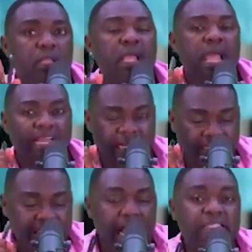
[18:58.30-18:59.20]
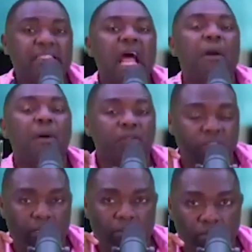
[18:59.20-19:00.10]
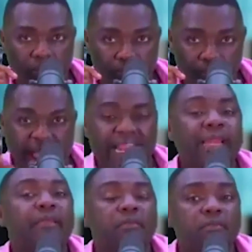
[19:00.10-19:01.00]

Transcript: And they discussed about mining